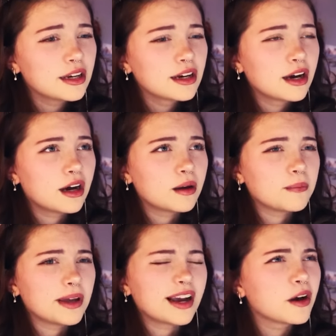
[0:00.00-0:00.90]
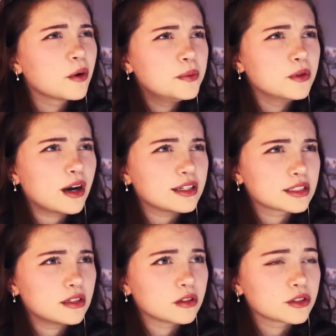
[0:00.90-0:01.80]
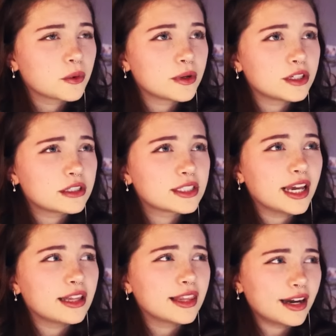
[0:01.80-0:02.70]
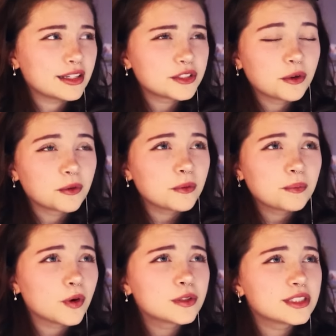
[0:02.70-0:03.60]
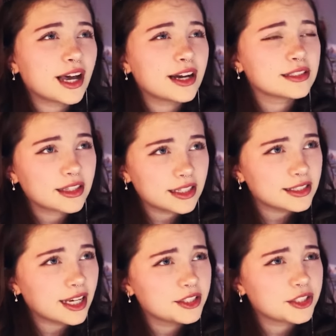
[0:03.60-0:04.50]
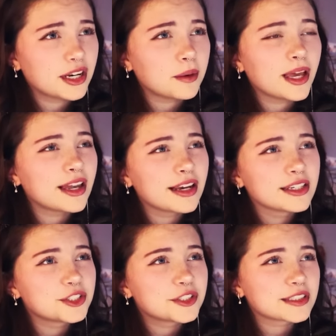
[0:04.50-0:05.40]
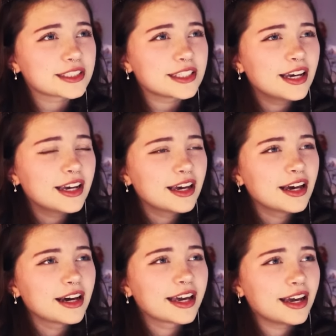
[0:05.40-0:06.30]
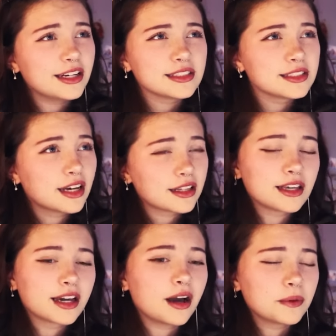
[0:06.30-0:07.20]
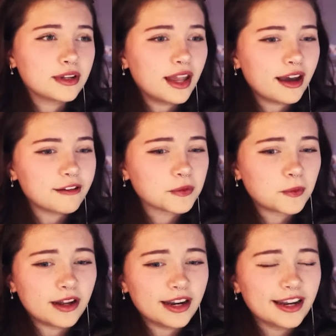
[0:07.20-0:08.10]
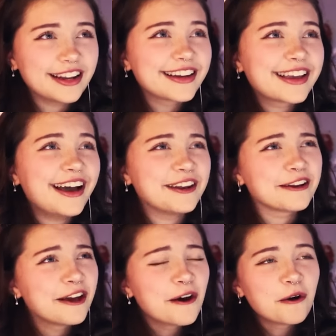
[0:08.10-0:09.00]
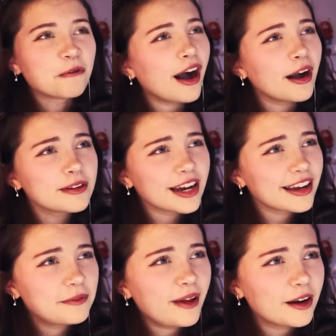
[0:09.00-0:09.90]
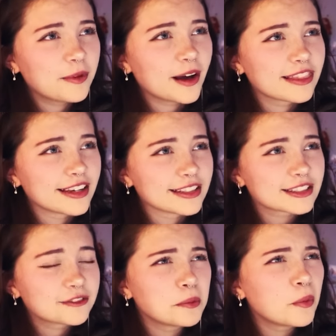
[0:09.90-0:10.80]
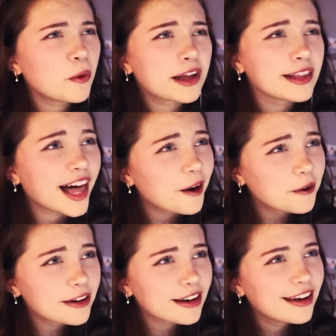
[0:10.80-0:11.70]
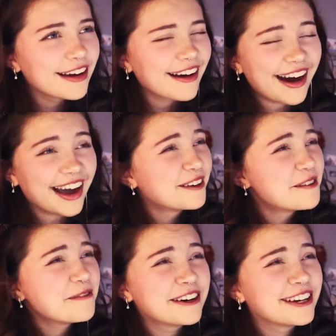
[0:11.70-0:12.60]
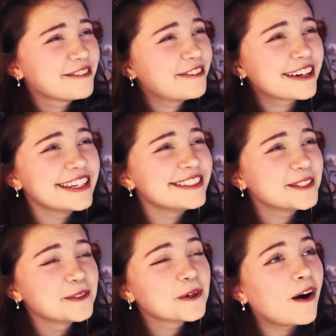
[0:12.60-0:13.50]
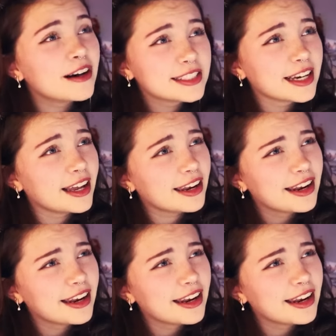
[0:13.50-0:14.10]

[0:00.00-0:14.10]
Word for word: And I hope you guys can also understand that. So both sides of the attention I'm getting, it's just, again, it's nothing I would ever want. And again, why would I come out about this? For more clout? I don't want to fucking do content.